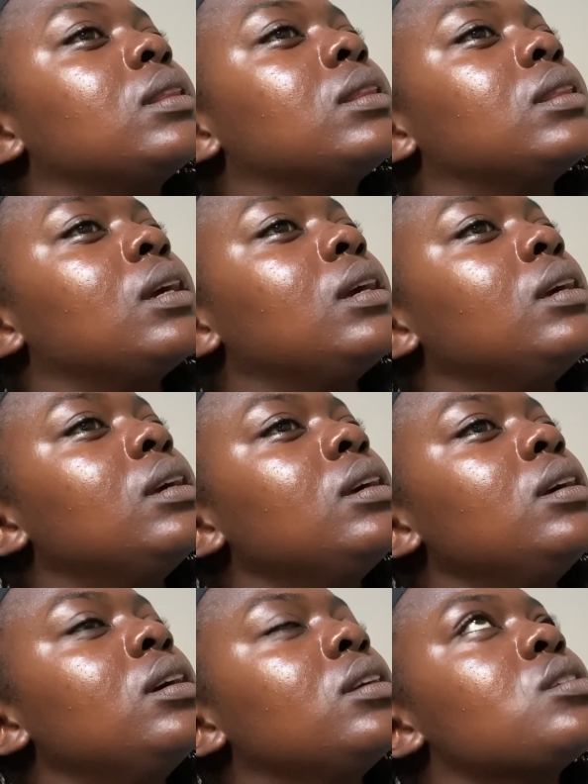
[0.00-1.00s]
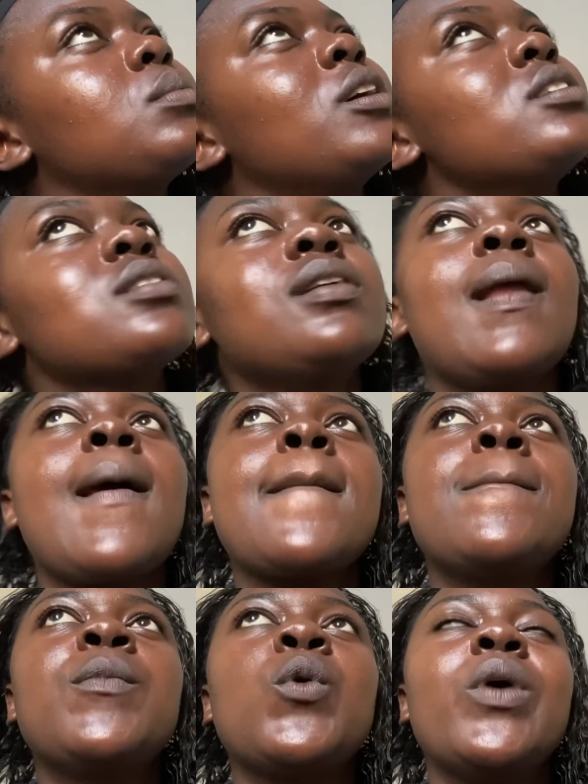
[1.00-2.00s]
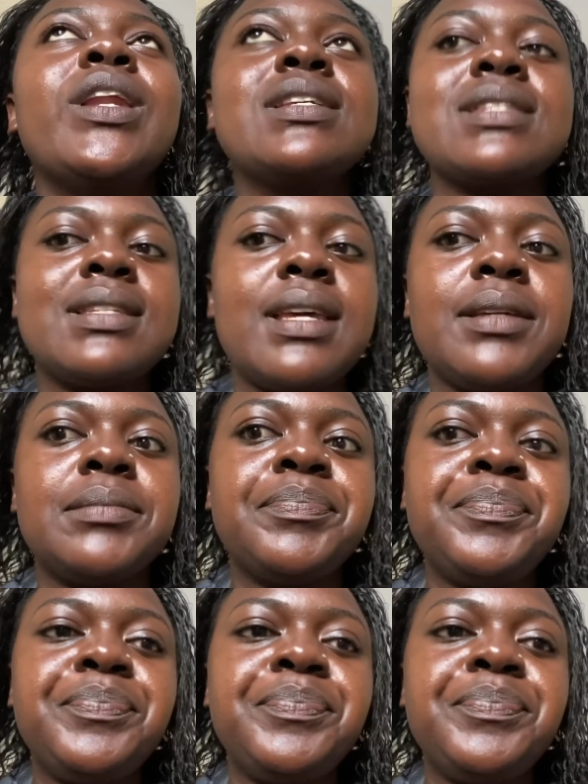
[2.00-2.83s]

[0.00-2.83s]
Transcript: think tomorrow's on Wednesday.